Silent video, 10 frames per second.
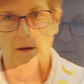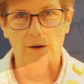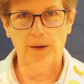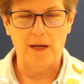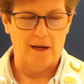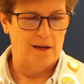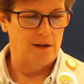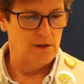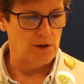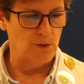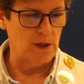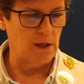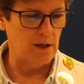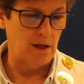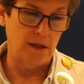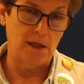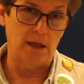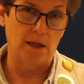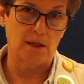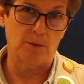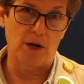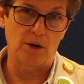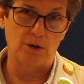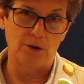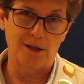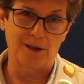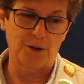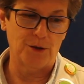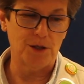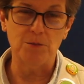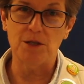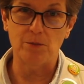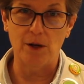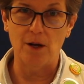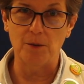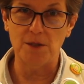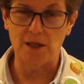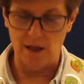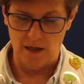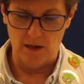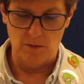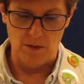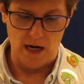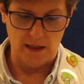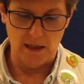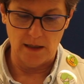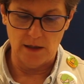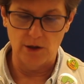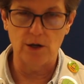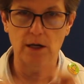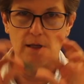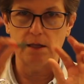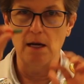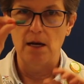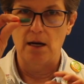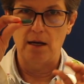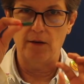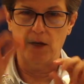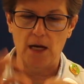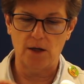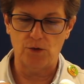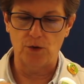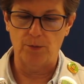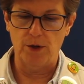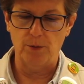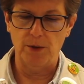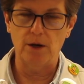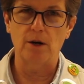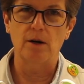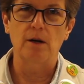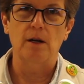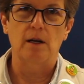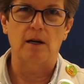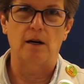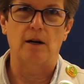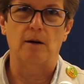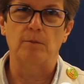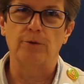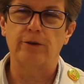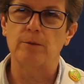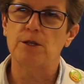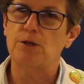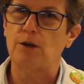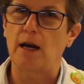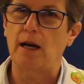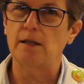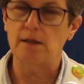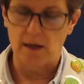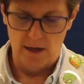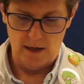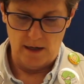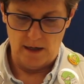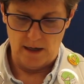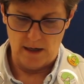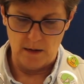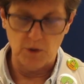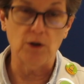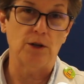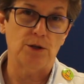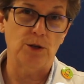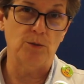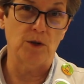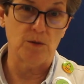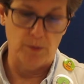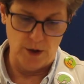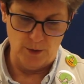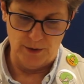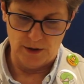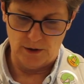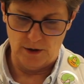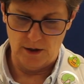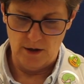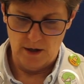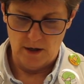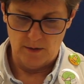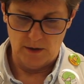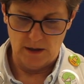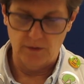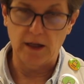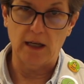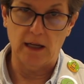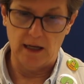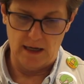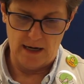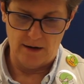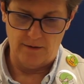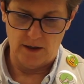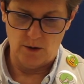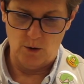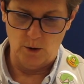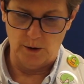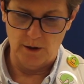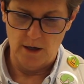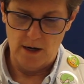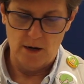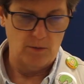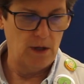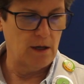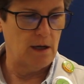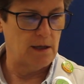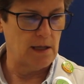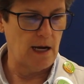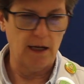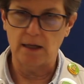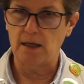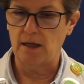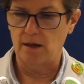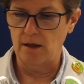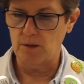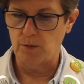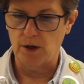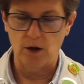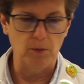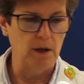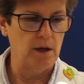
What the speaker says: Okay, so one of the nice things about using the Christmas bulbs in my tester is I have an extra bulb here from the strands, and I'm going to assume this bulb is good. Let's see if I can get it out of its holder, because I can take this bulb,